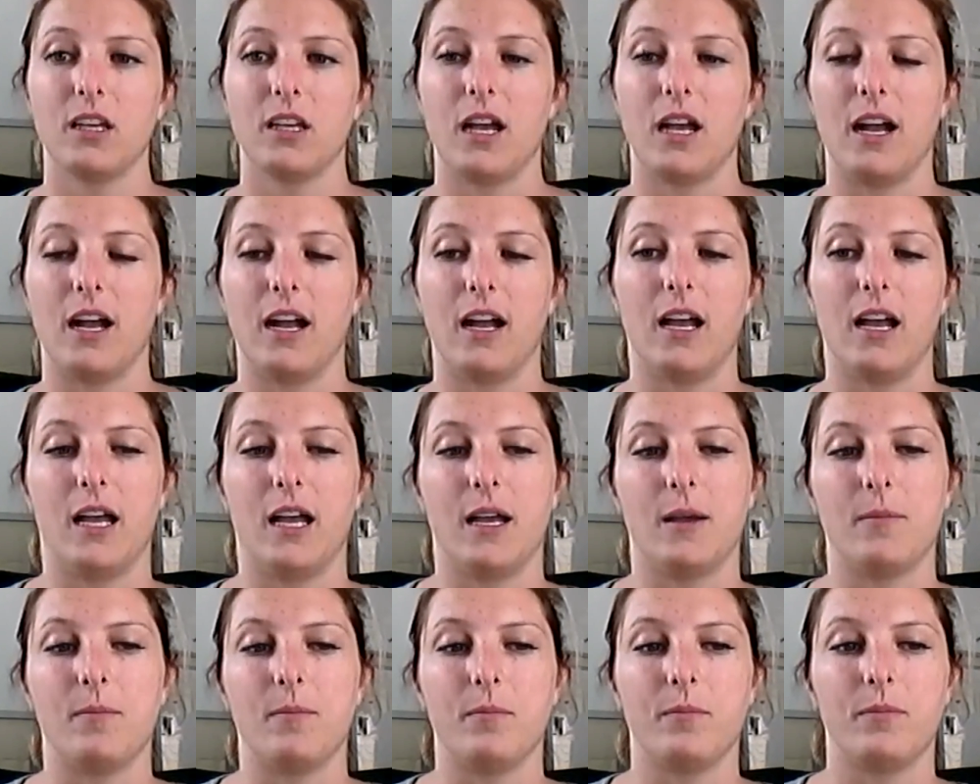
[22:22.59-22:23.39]

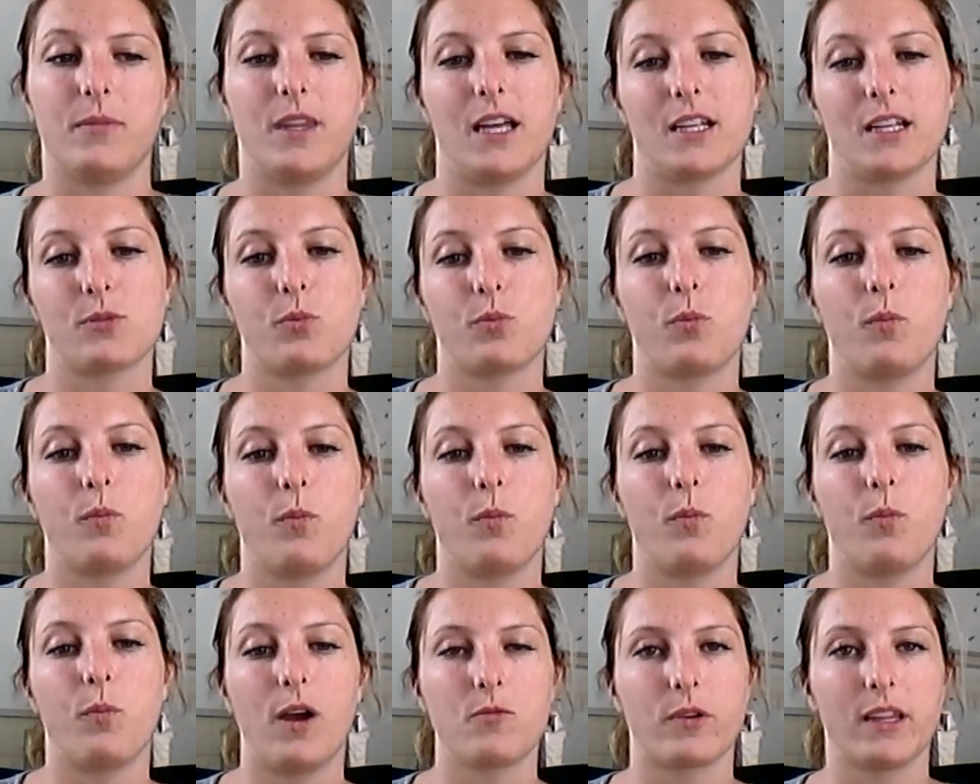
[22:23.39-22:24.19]
That's
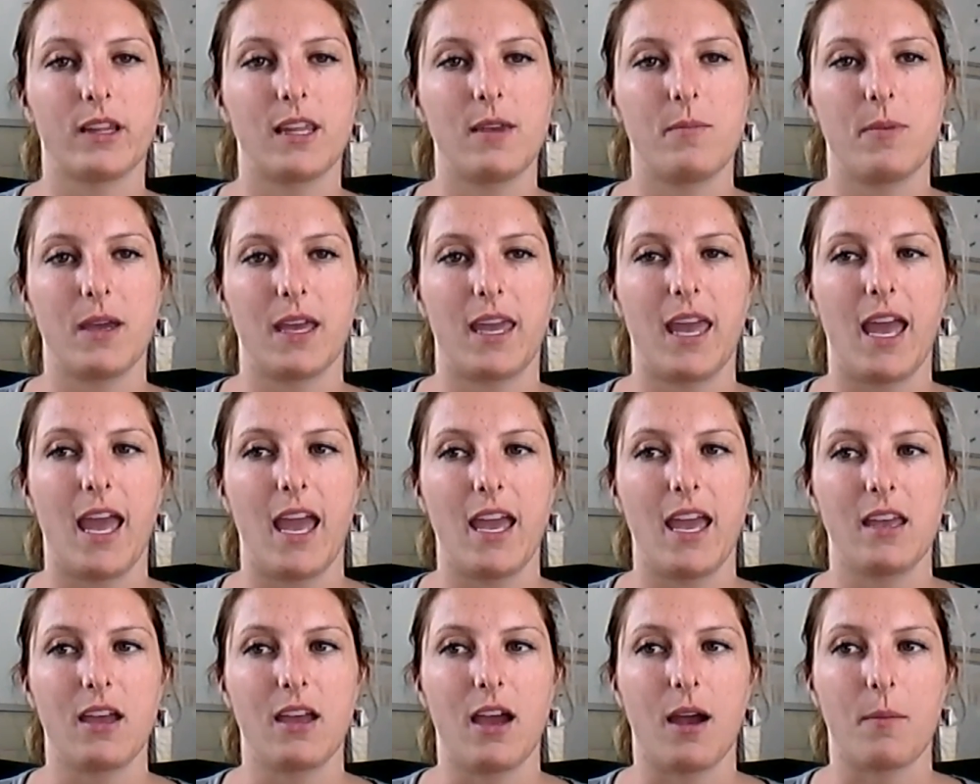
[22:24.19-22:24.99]
one really big
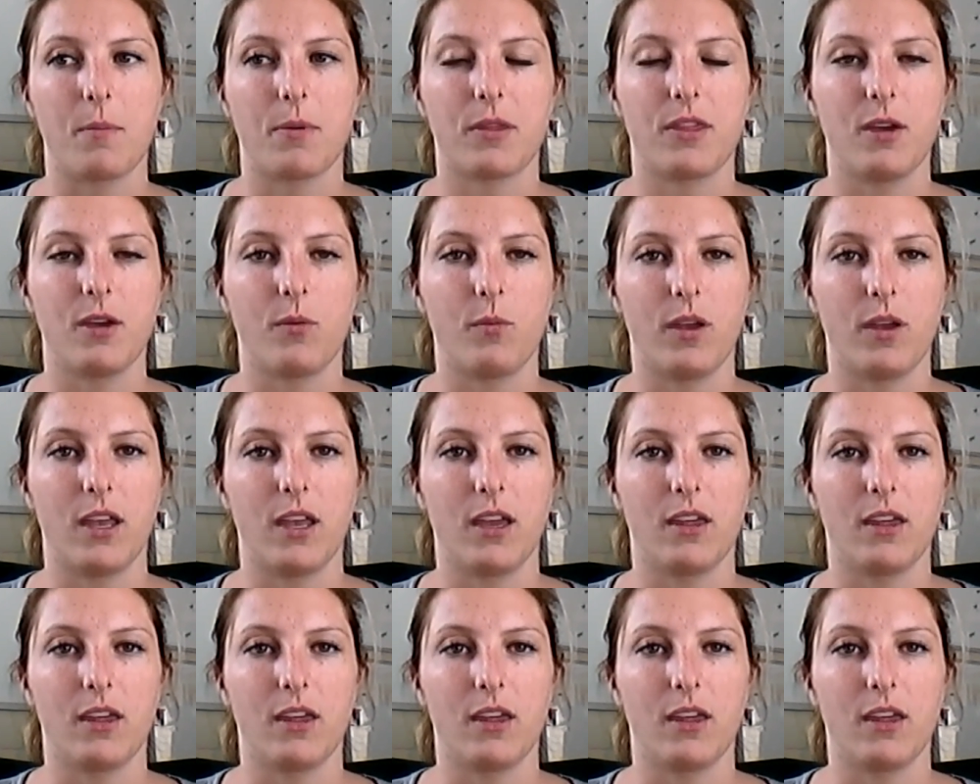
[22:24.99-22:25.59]
hang up that